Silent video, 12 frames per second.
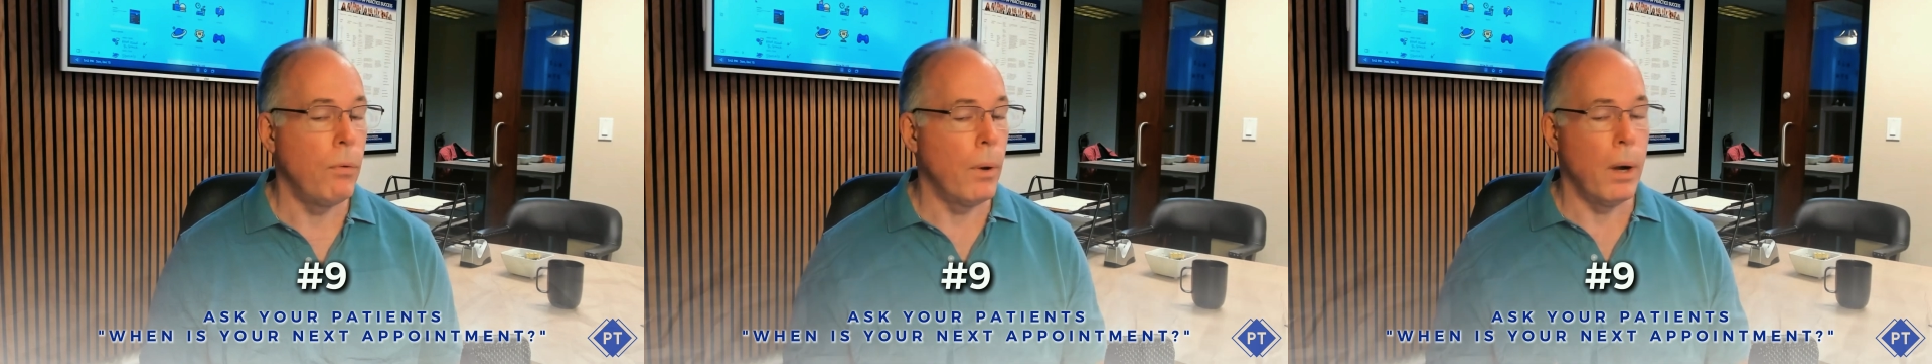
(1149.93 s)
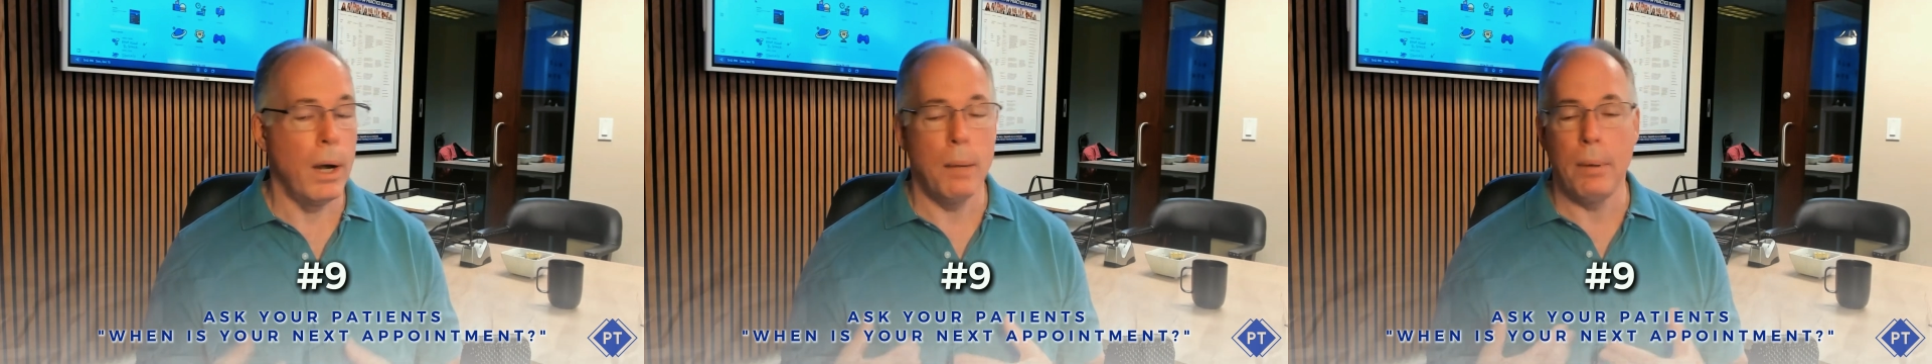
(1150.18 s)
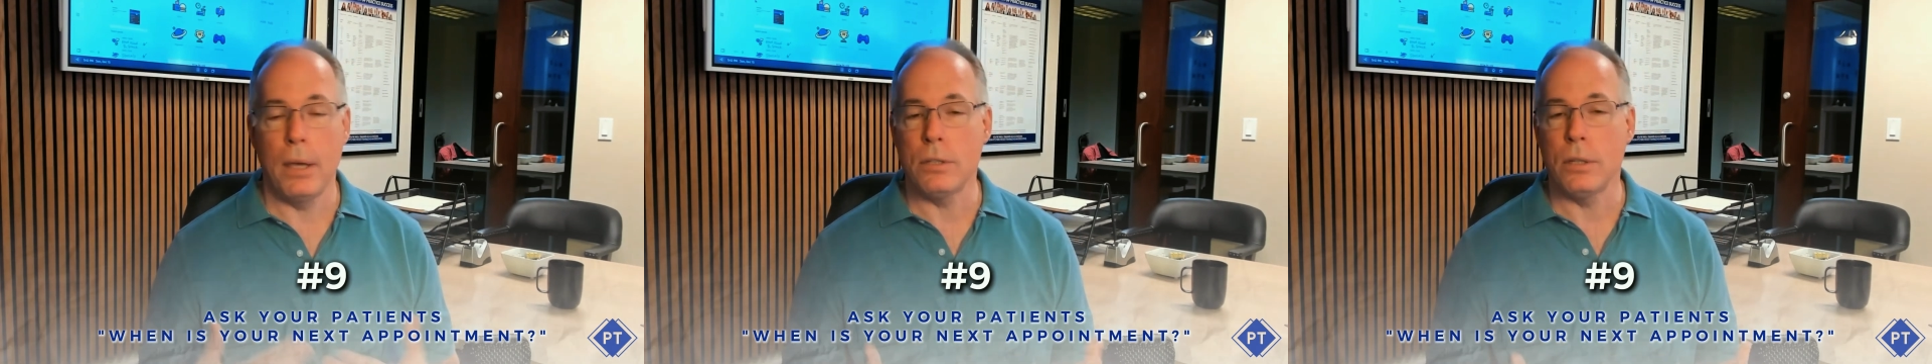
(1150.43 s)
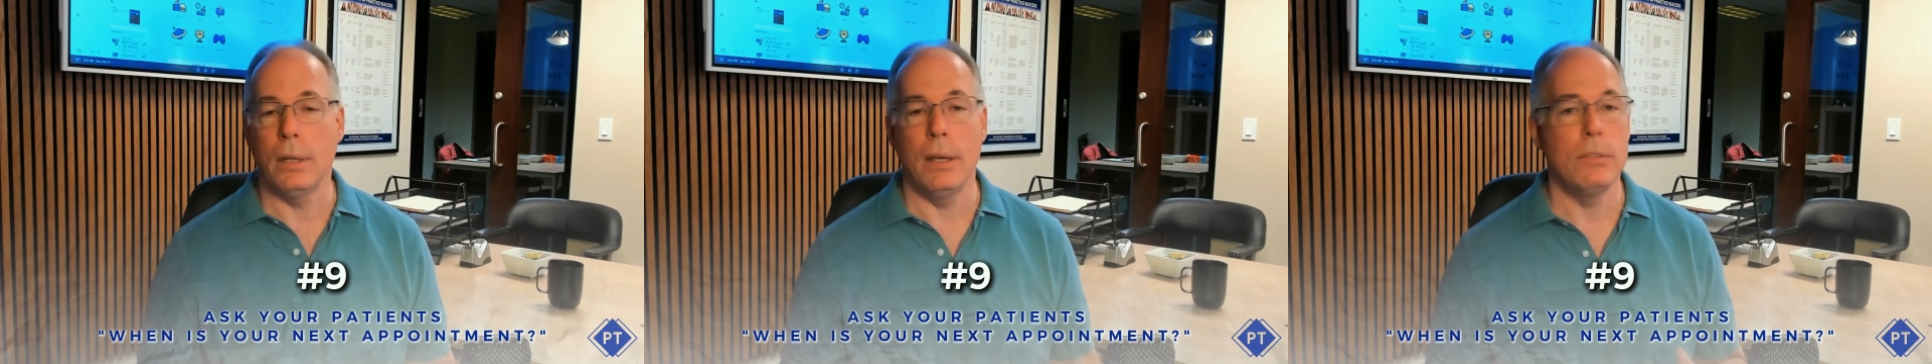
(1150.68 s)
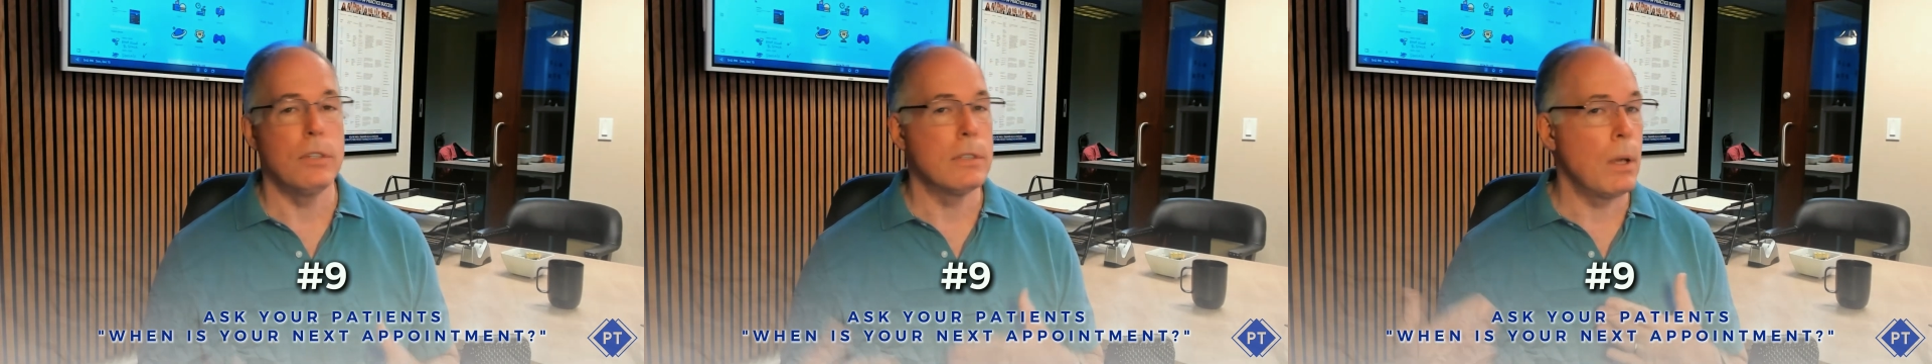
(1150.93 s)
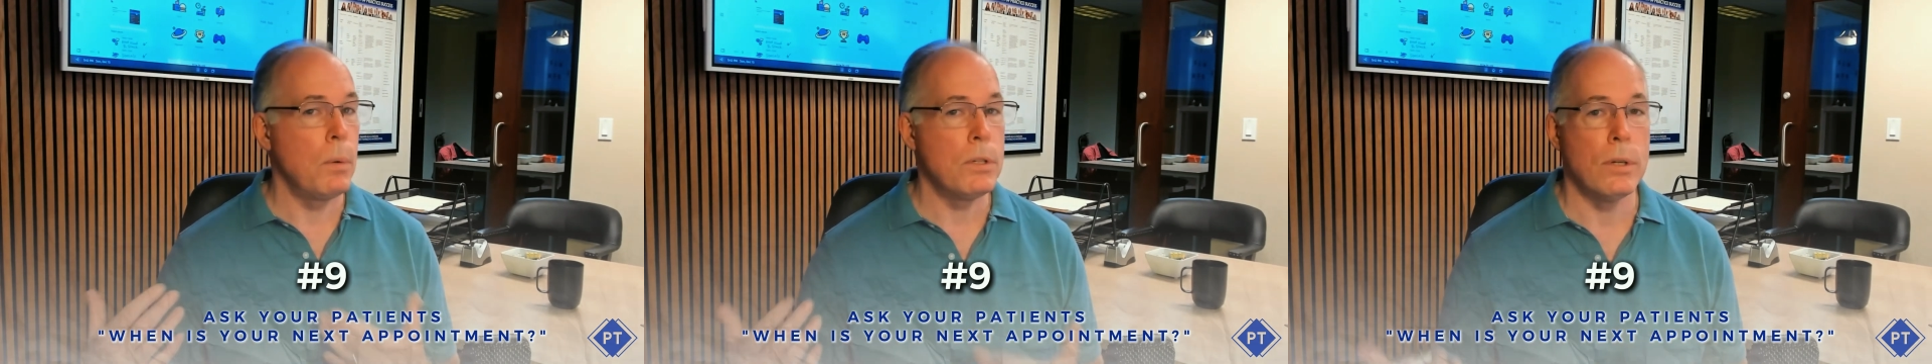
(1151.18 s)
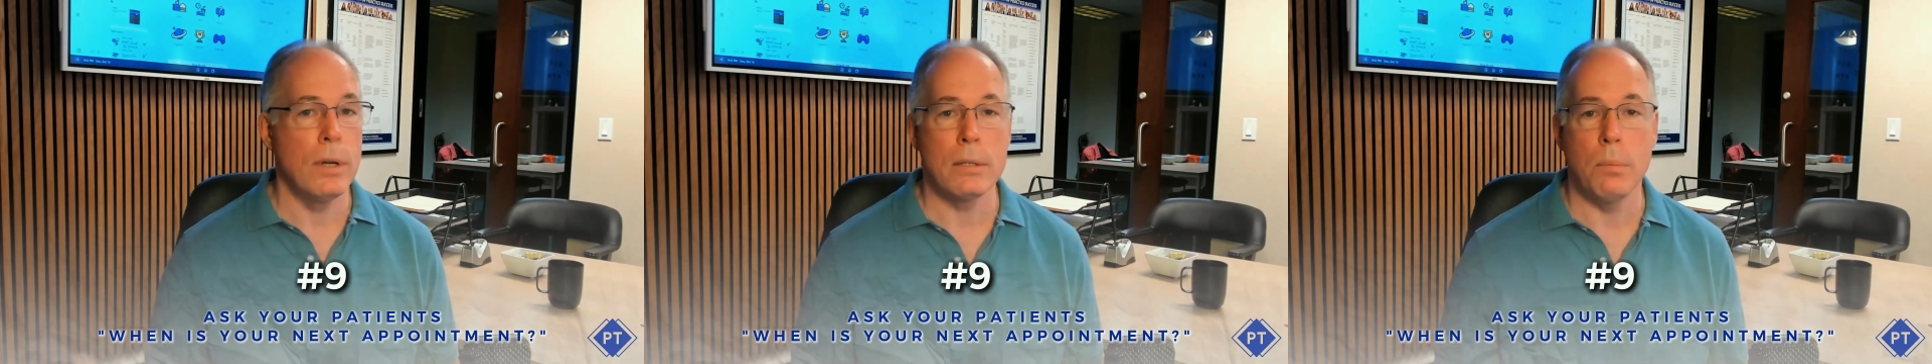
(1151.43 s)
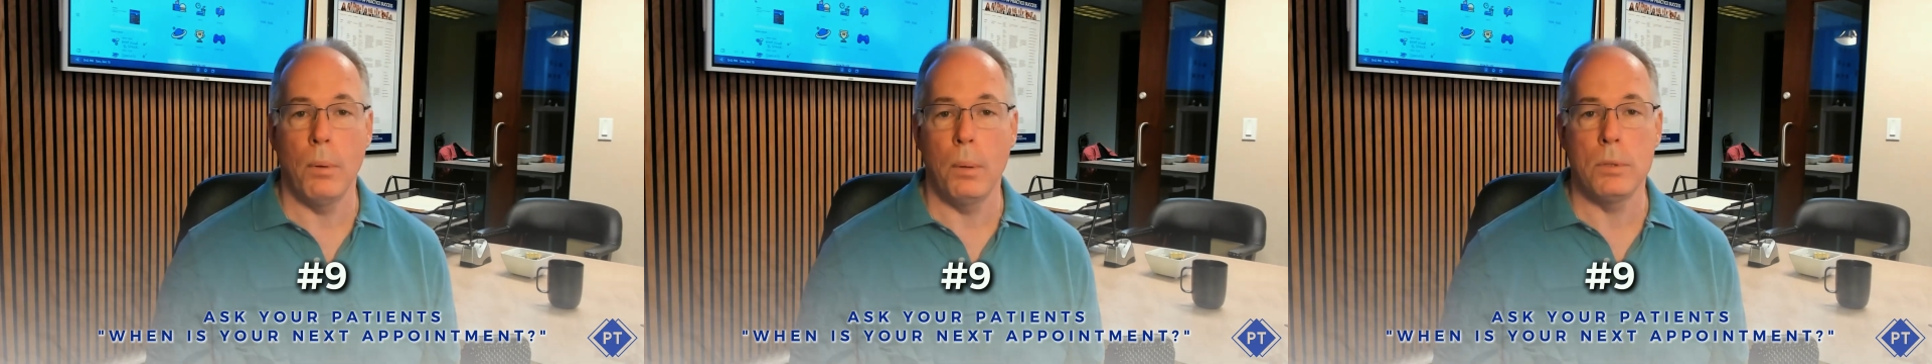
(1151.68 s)
Before any patient leaves, you say, when's your
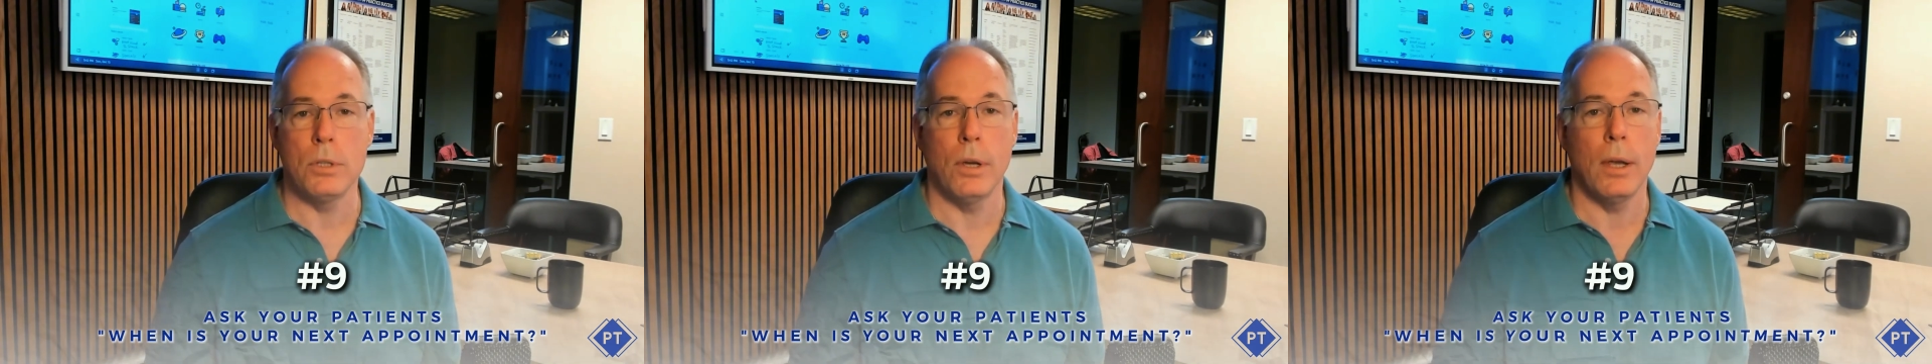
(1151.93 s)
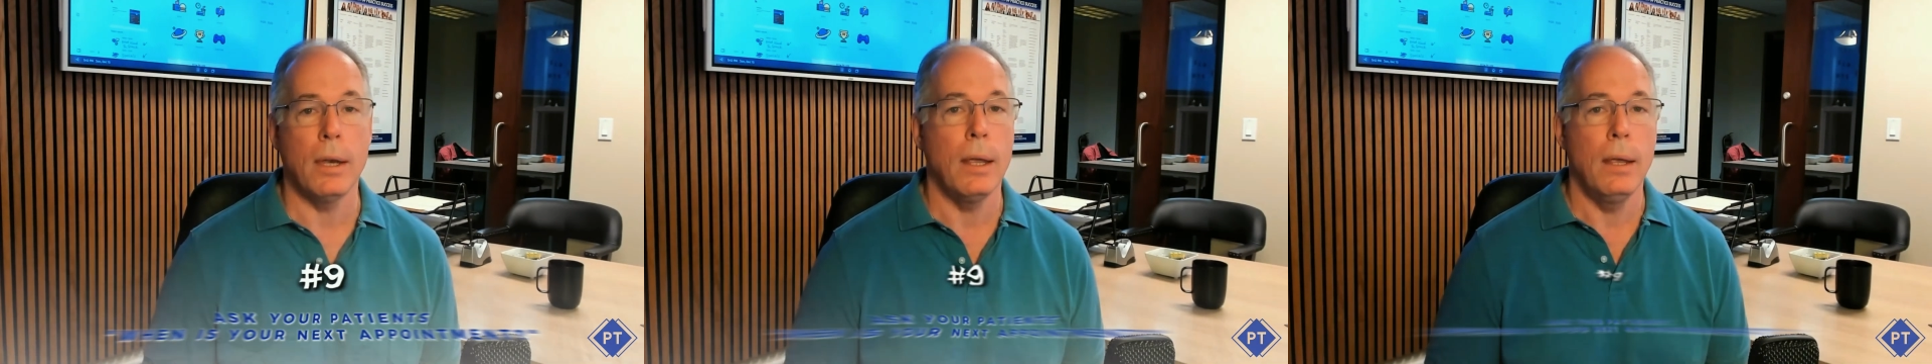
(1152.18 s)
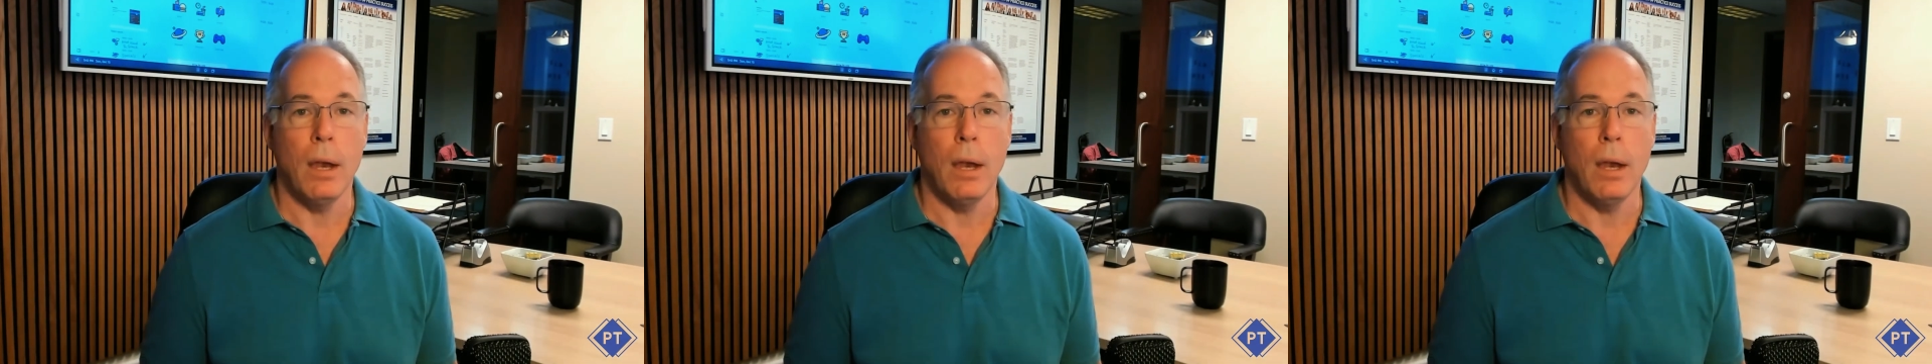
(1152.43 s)
next appointment, Sean?